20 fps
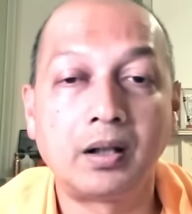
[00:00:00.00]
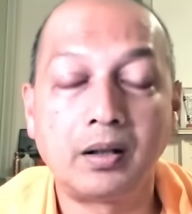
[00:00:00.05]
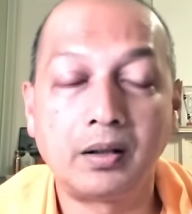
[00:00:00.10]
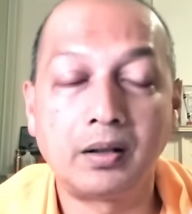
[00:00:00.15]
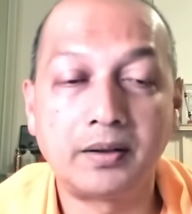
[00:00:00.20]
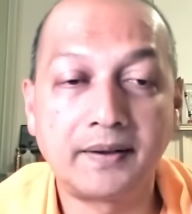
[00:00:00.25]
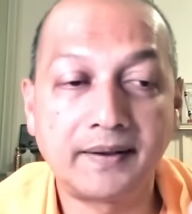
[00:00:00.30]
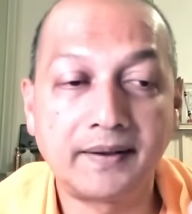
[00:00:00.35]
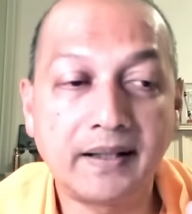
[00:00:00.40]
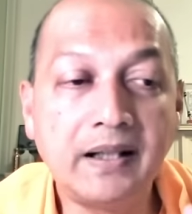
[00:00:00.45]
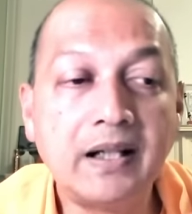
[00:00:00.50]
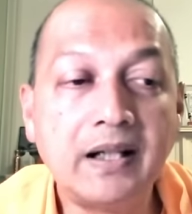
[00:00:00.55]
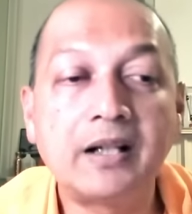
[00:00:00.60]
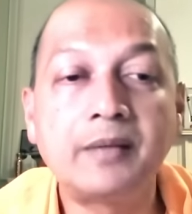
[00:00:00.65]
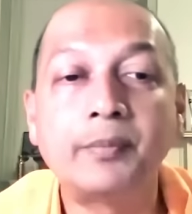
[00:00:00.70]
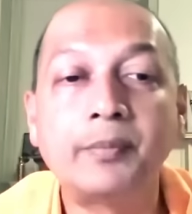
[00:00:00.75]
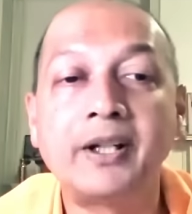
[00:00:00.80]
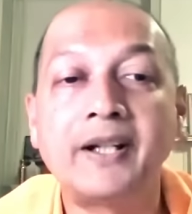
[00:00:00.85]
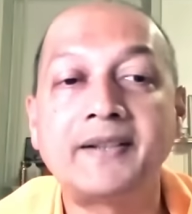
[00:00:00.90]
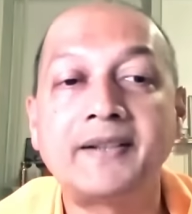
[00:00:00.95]
this inner
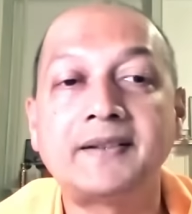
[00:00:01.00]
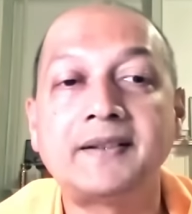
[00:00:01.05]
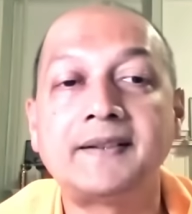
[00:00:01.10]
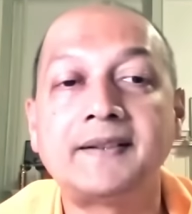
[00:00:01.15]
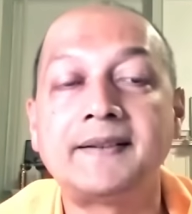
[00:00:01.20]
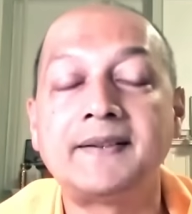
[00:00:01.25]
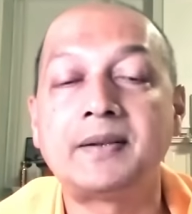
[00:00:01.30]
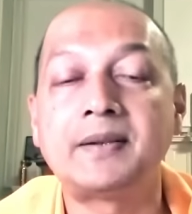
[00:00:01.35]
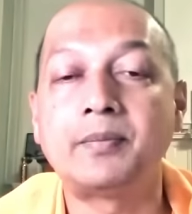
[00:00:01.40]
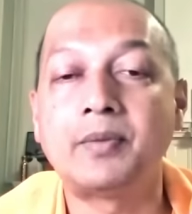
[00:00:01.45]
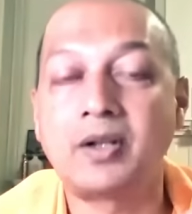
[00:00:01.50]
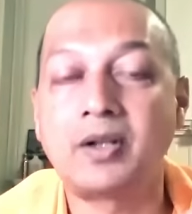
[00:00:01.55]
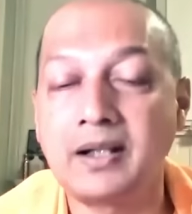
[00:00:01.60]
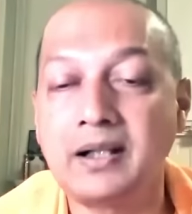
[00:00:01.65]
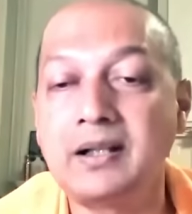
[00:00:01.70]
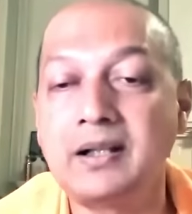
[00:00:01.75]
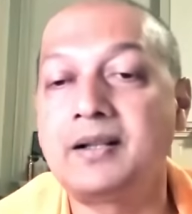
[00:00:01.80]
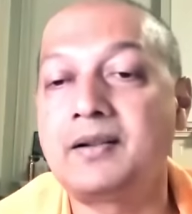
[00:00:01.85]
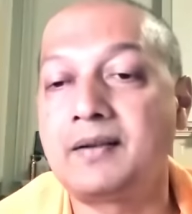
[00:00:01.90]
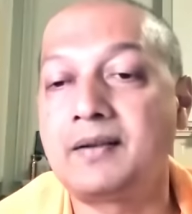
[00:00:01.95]
monasticism or
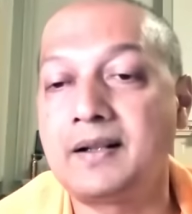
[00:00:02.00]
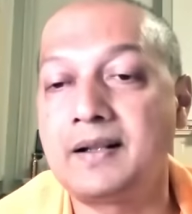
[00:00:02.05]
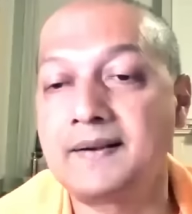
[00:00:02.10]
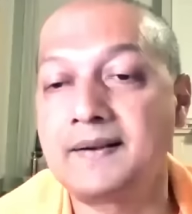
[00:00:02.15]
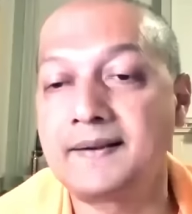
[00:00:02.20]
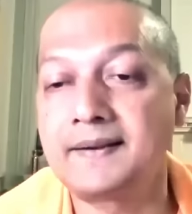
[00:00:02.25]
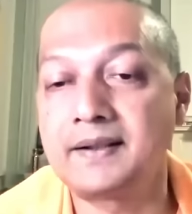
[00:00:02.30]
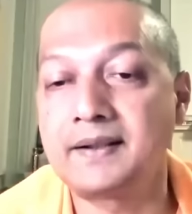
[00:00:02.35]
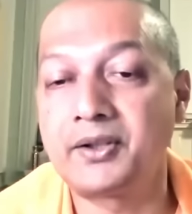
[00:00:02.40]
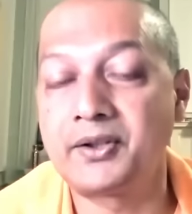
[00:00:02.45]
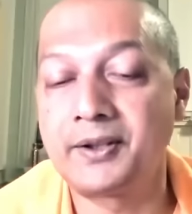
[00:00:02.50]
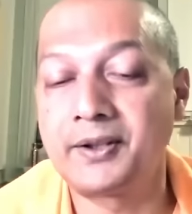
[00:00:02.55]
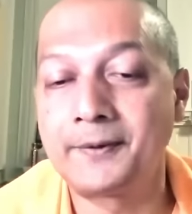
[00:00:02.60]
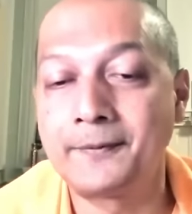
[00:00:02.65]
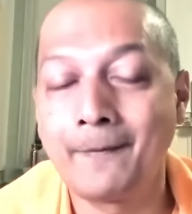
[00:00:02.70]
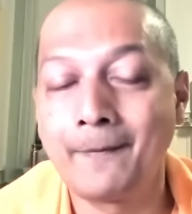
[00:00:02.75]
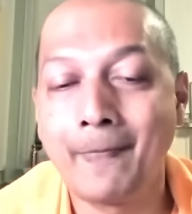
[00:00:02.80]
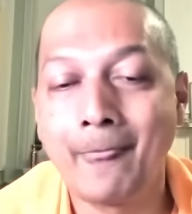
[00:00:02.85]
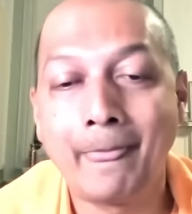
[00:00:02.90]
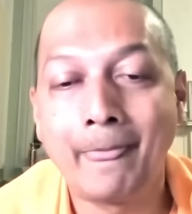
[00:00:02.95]
inner renunciation.
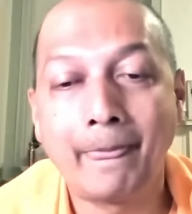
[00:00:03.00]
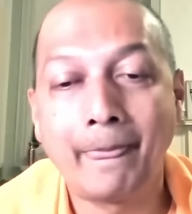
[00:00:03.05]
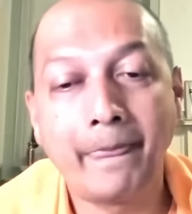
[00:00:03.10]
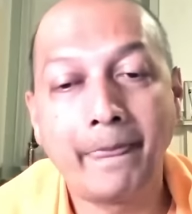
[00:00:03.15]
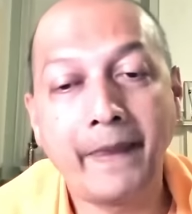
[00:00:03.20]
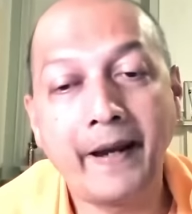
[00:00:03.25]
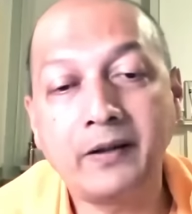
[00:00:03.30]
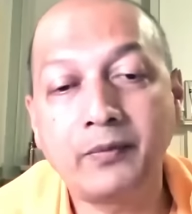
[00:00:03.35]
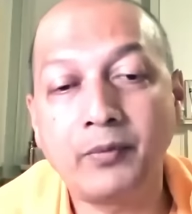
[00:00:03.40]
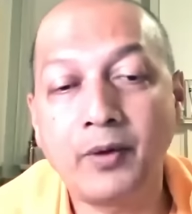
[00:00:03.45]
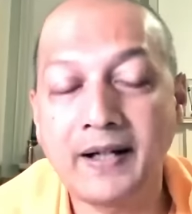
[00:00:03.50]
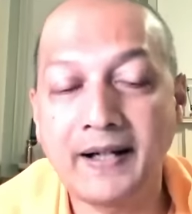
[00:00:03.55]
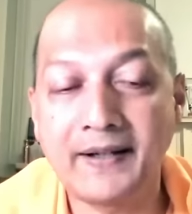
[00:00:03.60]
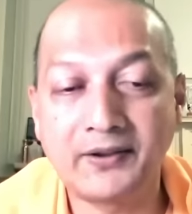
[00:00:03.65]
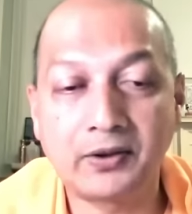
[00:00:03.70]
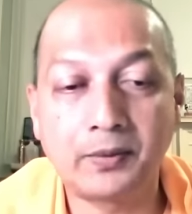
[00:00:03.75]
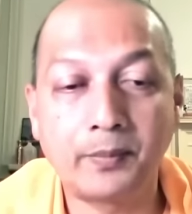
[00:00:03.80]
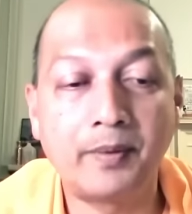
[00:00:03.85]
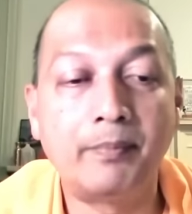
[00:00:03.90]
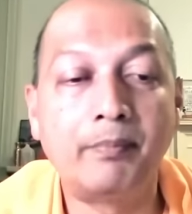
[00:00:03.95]
That one
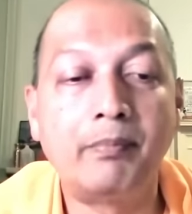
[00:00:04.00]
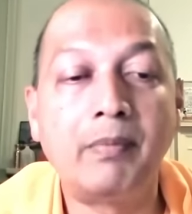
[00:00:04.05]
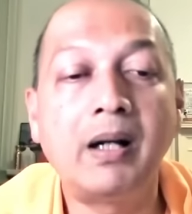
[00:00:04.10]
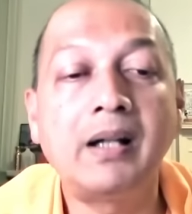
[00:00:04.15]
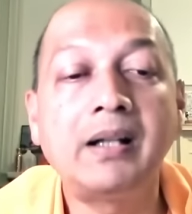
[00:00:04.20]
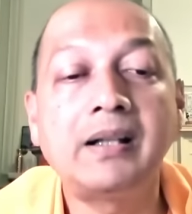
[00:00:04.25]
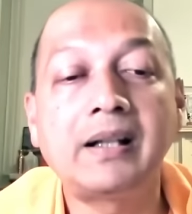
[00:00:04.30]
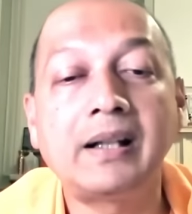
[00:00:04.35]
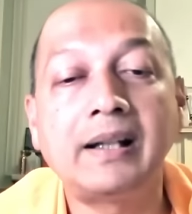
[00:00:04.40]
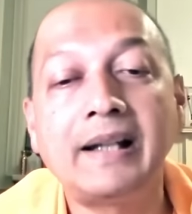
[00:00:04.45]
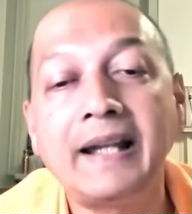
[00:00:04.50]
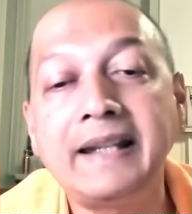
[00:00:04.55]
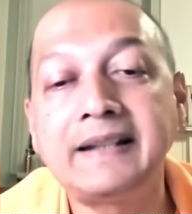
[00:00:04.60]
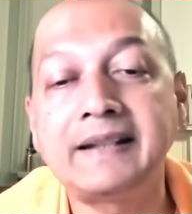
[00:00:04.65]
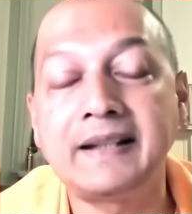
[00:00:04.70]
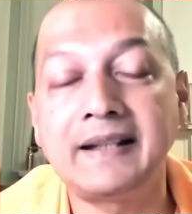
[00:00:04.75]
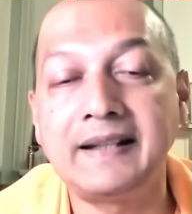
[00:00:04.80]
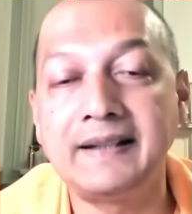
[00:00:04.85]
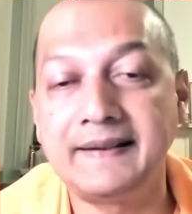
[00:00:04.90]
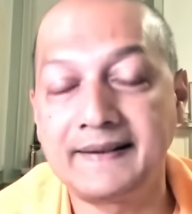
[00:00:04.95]
has to be
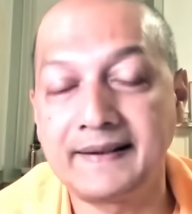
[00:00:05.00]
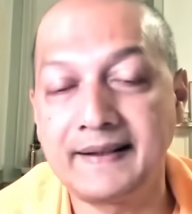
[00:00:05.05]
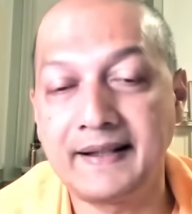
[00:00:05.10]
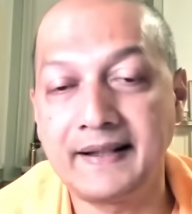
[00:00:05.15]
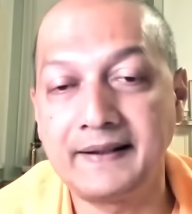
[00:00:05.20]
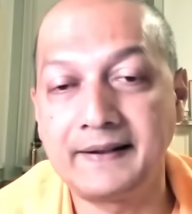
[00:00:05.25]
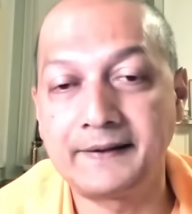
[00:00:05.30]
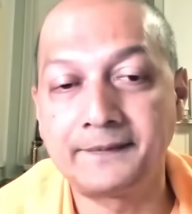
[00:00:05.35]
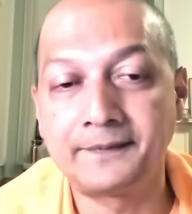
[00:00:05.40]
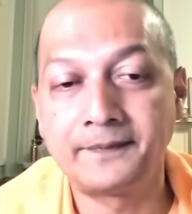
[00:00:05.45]
monk-like inside.